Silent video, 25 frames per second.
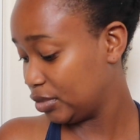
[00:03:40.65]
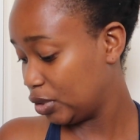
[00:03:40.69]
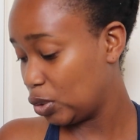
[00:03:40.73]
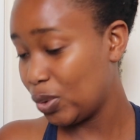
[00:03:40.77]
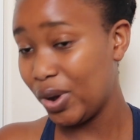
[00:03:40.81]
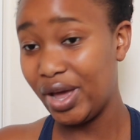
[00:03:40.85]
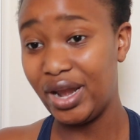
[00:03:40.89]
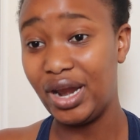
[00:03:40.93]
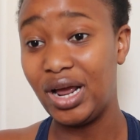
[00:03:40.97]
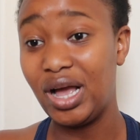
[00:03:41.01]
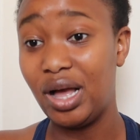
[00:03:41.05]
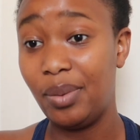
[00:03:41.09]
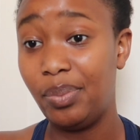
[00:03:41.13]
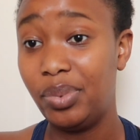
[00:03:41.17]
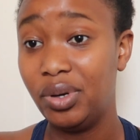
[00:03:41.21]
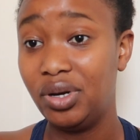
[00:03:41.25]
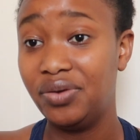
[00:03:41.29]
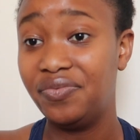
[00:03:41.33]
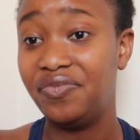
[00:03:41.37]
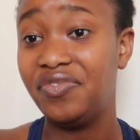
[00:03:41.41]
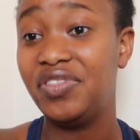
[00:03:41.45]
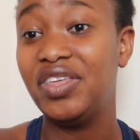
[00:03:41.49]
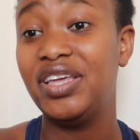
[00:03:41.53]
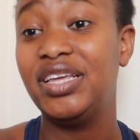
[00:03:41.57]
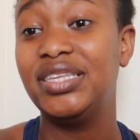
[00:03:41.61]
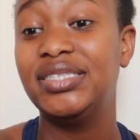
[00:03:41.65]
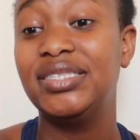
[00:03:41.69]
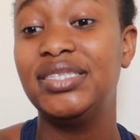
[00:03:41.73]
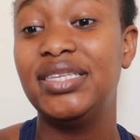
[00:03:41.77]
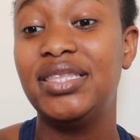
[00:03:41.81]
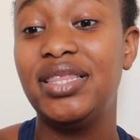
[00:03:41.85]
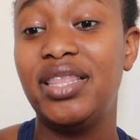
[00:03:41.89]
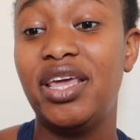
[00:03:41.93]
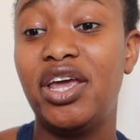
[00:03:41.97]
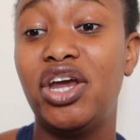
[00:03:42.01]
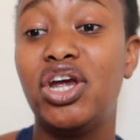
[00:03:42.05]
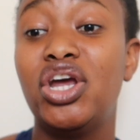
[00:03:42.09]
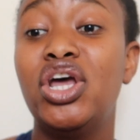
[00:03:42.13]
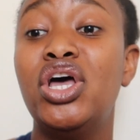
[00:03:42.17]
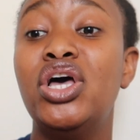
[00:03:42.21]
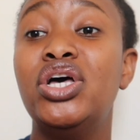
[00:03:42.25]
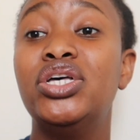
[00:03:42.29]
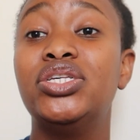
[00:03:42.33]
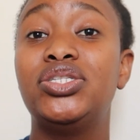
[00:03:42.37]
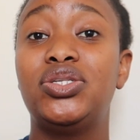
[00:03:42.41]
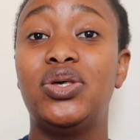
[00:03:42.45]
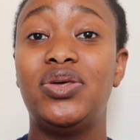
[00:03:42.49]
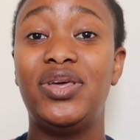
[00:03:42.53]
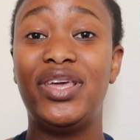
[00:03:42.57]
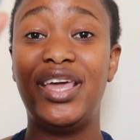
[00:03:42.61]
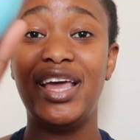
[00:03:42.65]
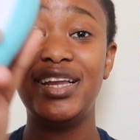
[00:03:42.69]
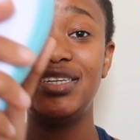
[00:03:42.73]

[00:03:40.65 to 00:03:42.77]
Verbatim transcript: quite a couple of things in there so you